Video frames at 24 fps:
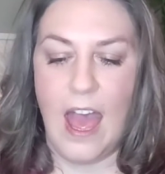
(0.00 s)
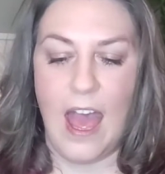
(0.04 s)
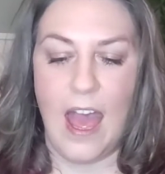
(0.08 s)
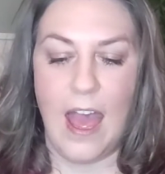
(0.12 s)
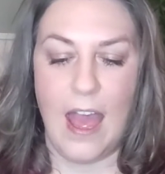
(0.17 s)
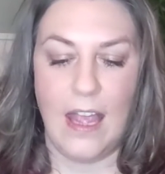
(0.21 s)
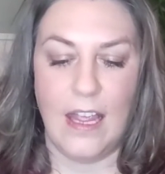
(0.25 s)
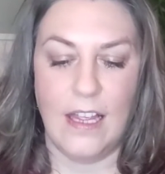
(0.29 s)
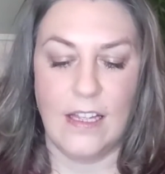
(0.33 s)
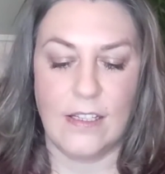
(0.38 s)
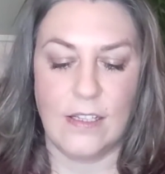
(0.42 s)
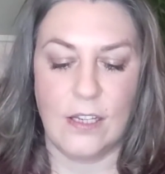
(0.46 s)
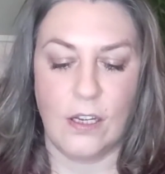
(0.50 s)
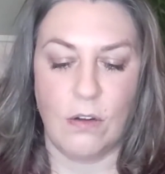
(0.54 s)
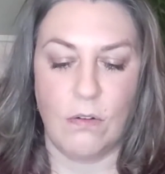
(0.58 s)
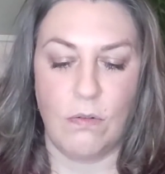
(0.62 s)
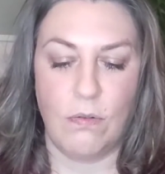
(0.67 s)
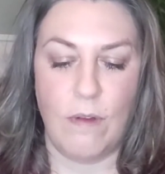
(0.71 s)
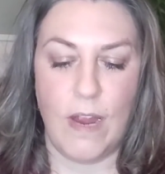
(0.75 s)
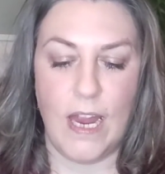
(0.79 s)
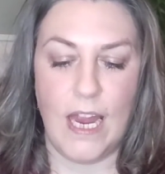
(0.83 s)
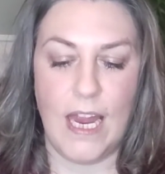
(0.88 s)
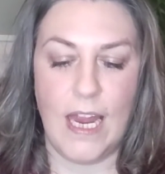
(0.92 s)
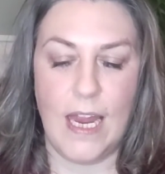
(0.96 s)
It's a
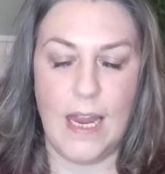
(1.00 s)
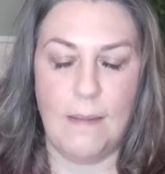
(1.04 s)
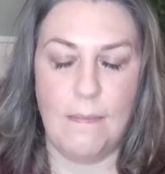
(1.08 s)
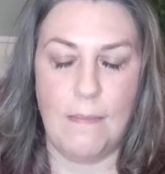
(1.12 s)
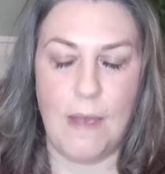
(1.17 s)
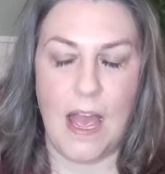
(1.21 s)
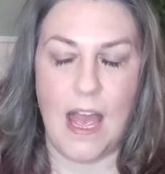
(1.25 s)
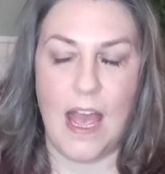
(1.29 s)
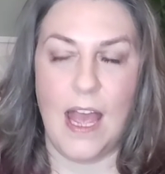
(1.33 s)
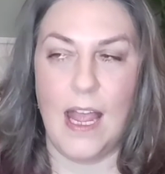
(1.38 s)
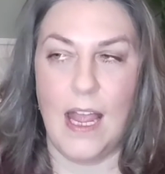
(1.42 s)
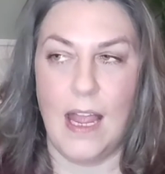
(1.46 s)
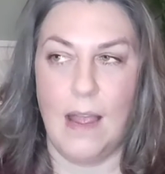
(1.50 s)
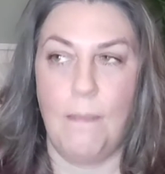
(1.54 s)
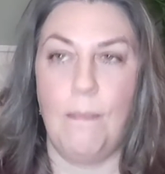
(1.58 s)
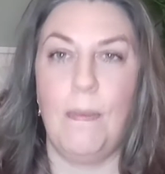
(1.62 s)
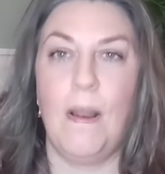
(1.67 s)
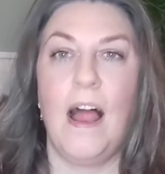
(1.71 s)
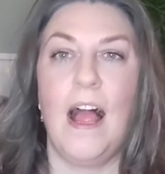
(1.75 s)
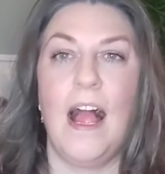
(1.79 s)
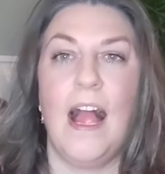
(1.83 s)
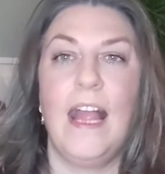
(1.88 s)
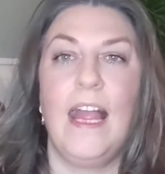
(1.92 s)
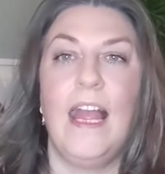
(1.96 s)
cream. I
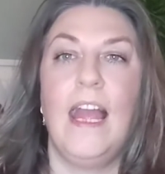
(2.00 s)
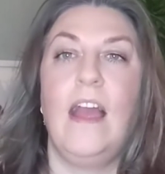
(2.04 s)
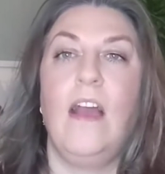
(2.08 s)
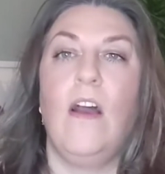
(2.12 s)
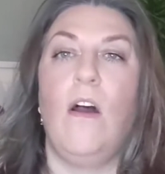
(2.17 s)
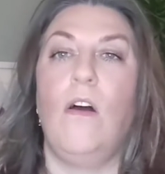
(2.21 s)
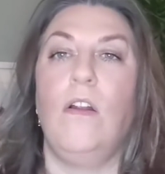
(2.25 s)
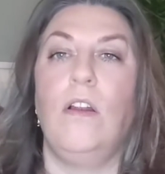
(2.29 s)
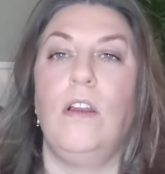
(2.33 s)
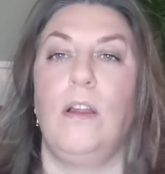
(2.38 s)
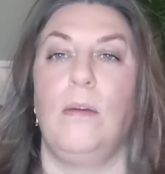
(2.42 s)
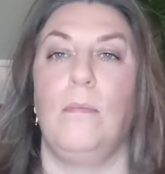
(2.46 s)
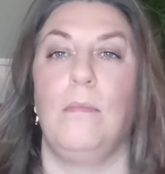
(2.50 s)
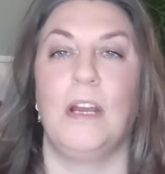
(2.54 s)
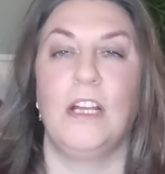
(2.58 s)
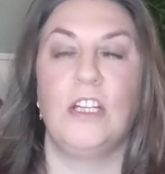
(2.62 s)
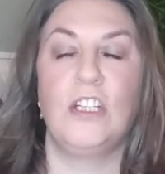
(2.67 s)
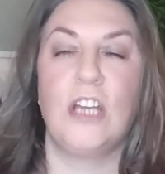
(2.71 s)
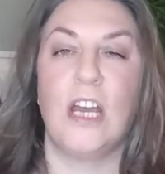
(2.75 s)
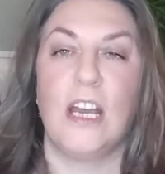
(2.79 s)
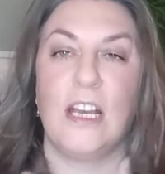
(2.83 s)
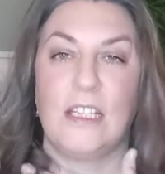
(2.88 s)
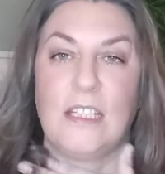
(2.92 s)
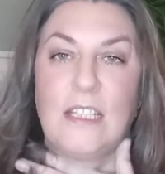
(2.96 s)
apply it on my
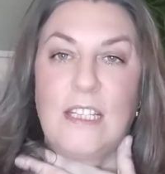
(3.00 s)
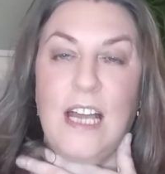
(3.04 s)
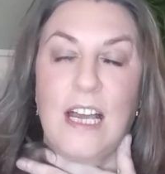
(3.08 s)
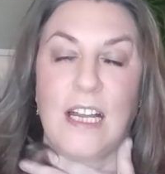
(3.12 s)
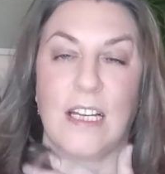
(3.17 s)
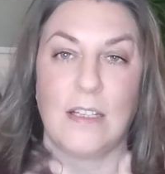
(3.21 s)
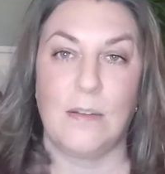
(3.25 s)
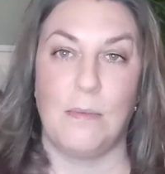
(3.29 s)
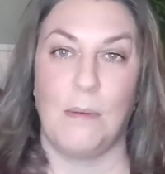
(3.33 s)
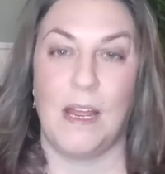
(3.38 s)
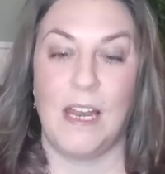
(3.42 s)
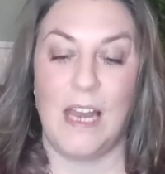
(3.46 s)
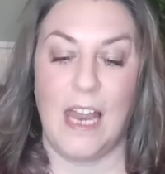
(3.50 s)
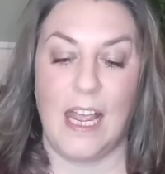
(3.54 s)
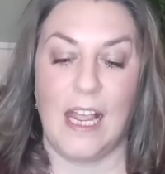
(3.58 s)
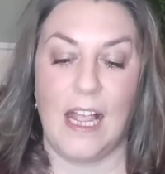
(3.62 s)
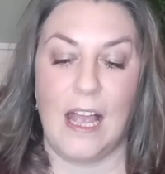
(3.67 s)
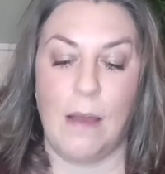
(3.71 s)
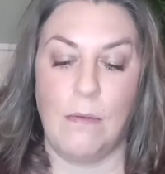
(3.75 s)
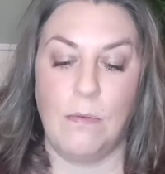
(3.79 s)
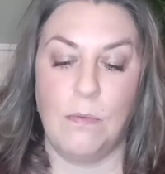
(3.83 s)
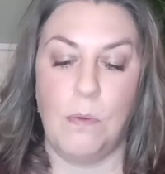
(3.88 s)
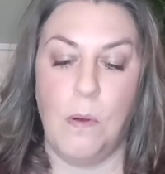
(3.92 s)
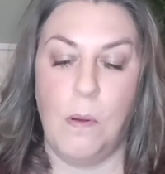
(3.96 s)
chest and my
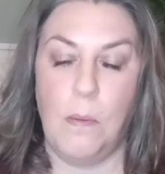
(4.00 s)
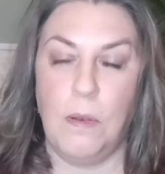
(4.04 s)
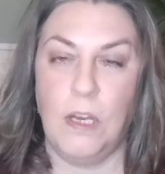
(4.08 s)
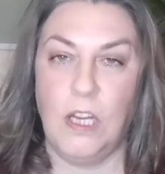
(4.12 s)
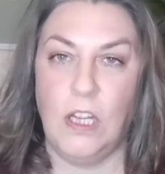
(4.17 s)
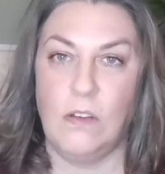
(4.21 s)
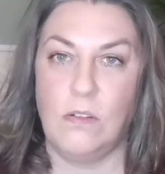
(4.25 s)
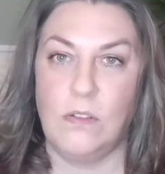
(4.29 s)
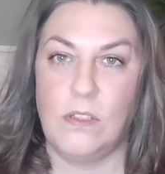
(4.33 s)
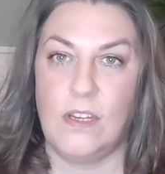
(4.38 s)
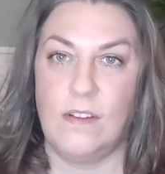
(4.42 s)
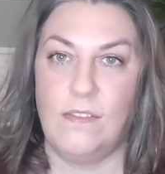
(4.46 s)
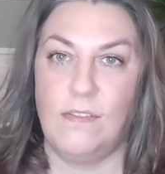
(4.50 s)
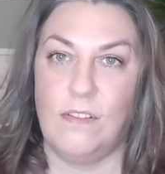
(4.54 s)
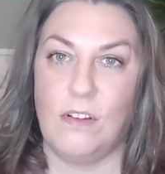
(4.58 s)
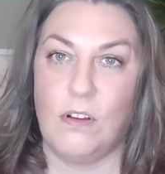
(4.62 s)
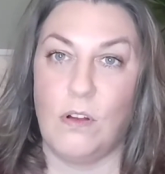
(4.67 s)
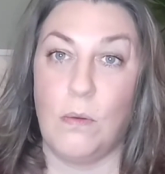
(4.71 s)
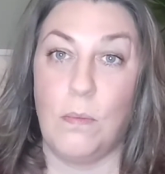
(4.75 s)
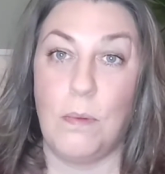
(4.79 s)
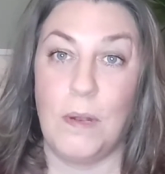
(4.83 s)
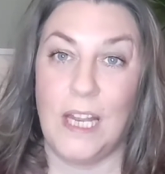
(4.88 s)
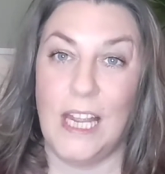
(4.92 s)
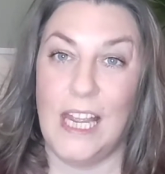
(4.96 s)
neck. I've probably used it for a
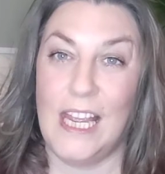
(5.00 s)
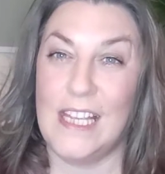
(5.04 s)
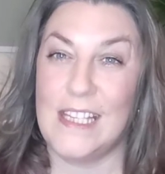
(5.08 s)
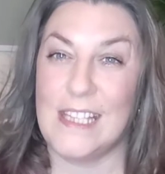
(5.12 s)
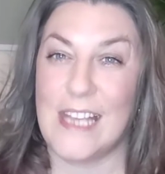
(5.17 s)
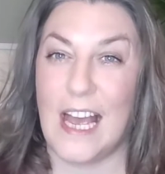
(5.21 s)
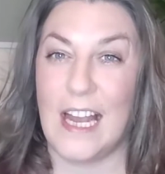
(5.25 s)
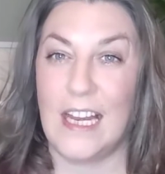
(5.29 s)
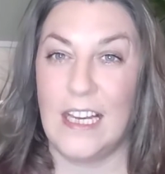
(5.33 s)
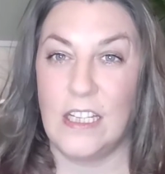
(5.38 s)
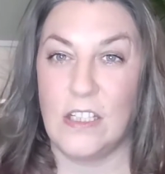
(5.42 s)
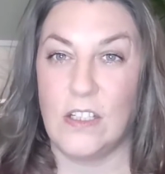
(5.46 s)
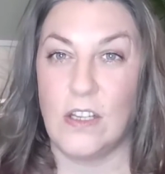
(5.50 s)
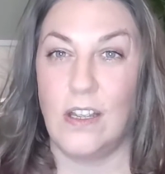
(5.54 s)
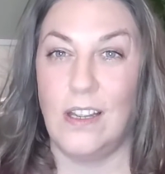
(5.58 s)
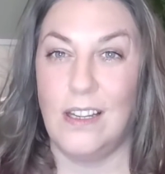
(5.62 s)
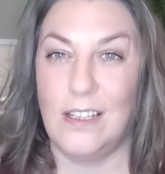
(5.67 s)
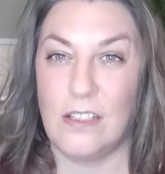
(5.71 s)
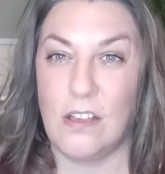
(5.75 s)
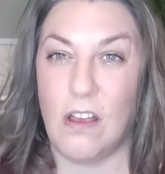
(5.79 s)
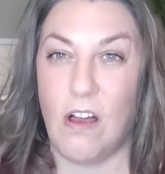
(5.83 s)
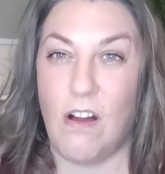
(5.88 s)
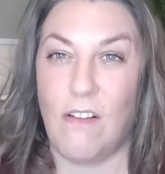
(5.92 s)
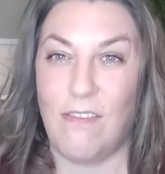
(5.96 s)
couple of years and
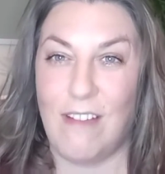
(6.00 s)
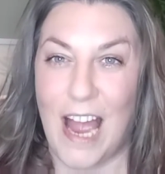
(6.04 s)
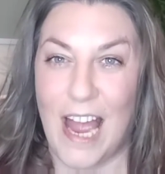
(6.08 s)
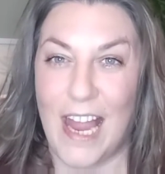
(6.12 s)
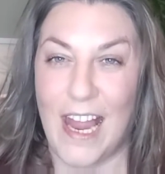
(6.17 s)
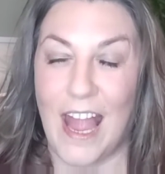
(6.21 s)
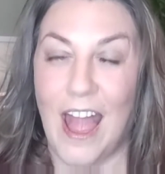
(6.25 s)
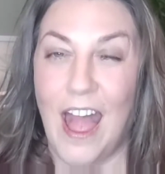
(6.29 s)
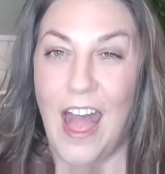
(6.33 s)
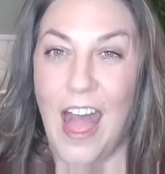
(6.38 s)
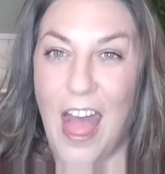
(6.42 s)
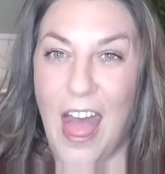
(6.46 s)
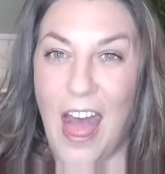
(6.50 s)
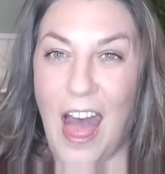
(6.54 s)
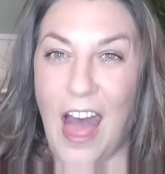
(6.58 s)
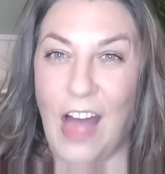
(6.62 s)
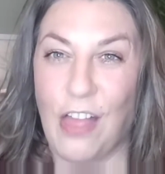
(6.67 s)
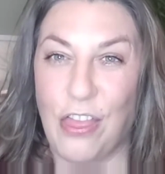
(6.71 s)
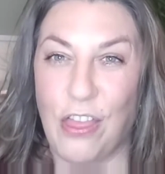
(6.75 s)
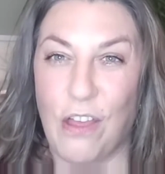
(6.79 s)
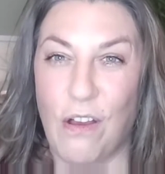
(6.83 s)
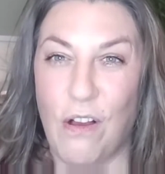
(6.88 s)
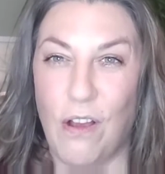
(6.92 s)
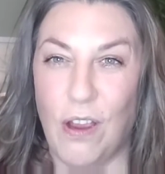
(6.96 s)
it's all right. I
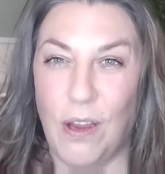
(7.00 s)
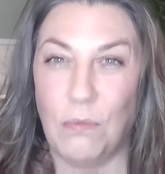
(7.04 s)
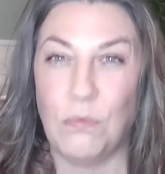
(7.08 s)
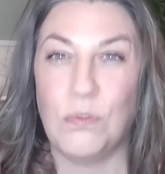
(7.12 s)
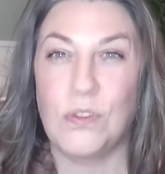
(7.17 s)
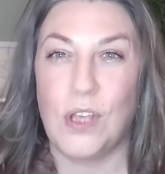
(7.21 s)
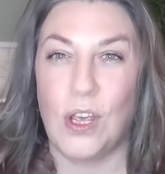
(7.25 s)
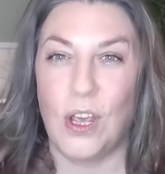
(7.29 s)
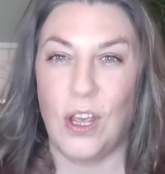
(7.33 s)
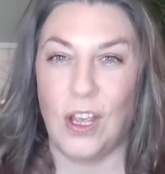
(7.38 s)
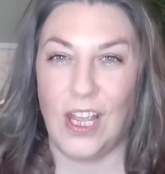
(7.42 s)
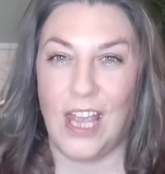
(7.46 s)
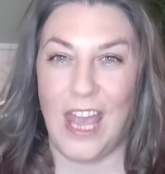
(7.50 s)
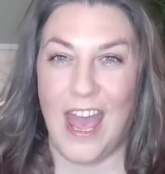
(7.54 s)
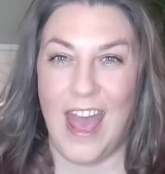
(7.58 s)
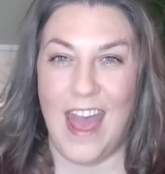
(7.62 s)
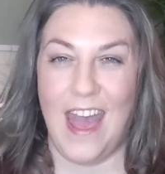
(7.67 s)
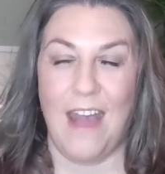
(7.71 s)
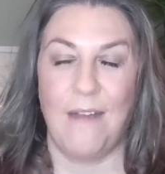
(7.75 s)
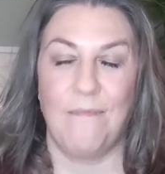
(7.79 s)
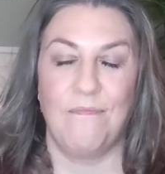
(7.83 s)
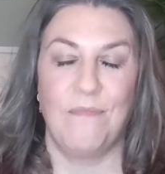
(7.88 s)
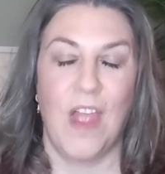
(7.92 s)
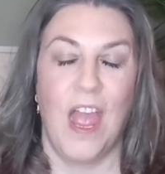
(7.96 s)
thought it was
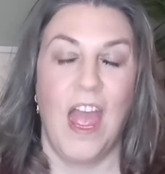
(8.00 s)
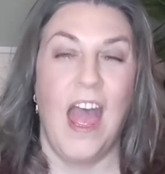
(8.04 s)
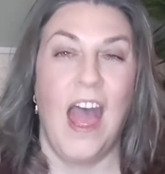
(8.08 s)
okay.